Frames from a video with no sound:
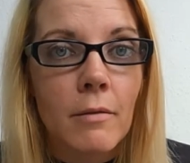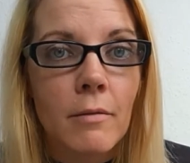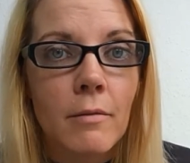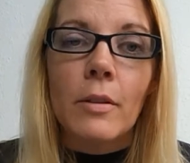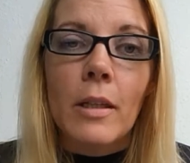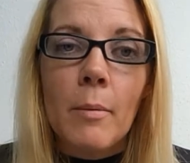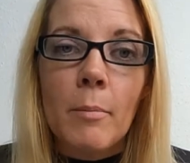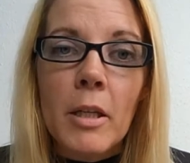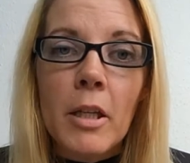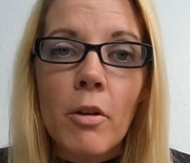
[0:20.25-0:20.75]
So
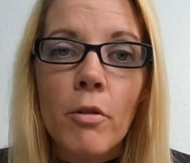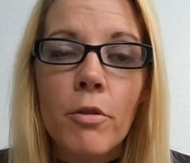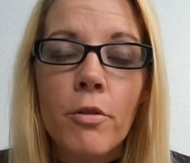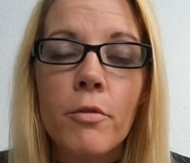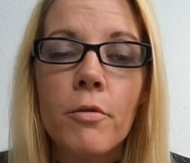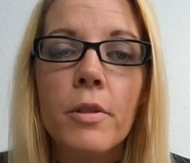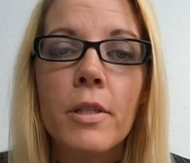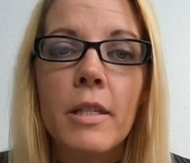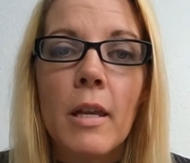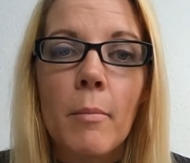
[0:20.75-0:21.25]
let me go
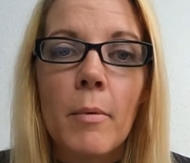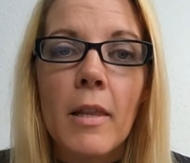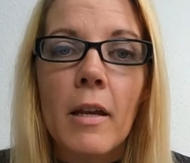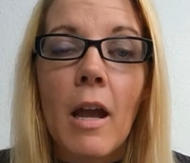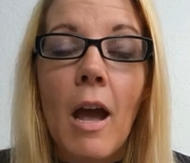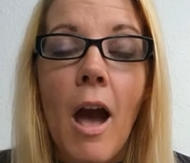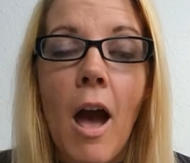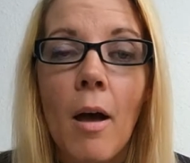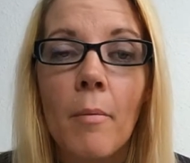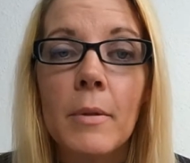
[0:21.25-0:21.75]
through some of the
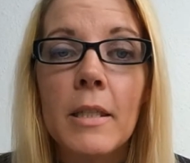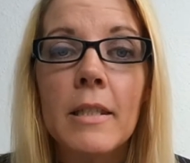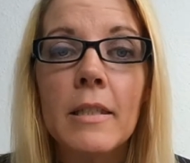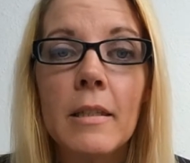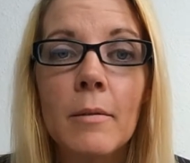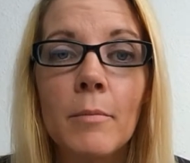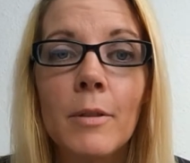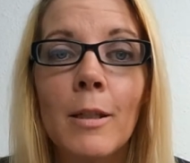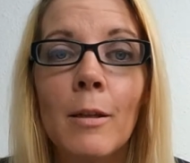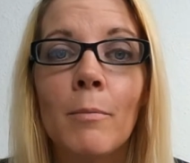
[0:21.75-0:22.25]
common
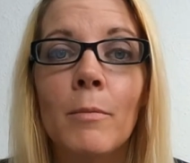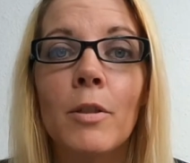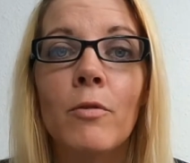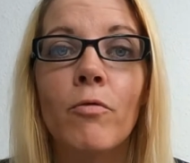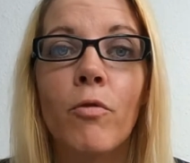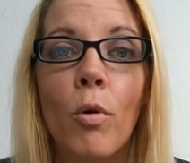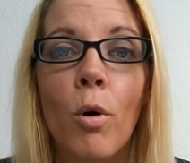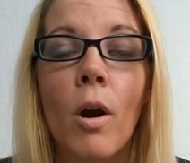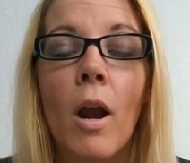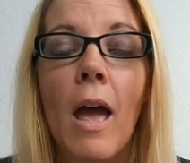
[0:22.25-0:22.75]
symptoms
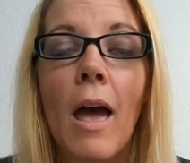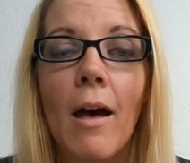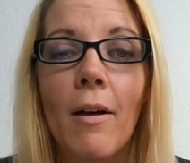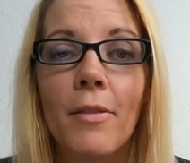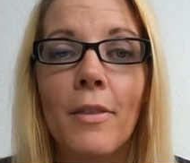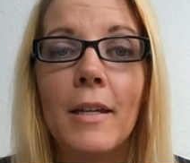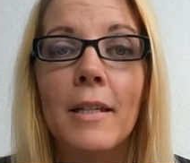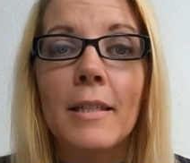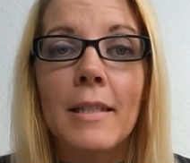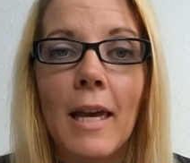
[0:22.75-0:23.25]
for
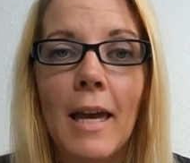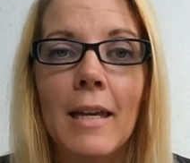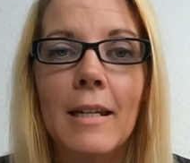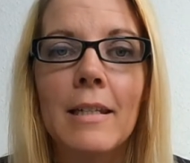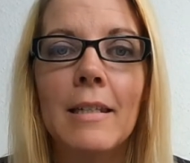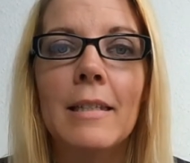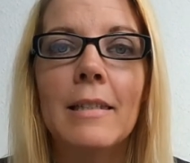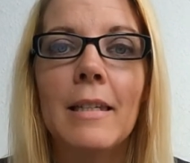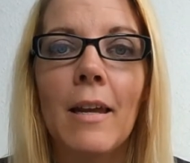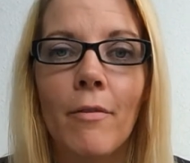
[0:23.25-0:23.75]
health
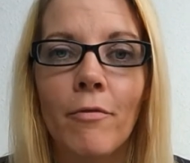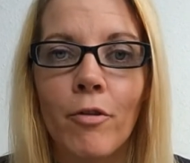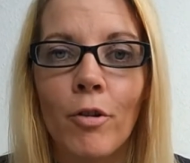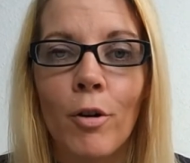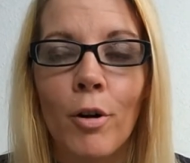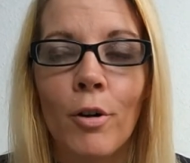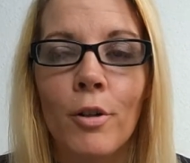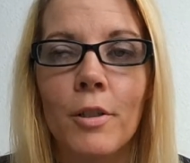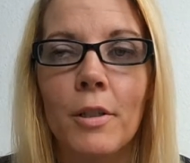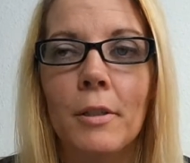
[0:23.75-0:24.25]
anxiety
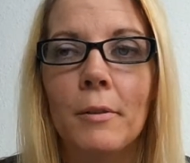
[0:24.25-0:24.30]
sufferers.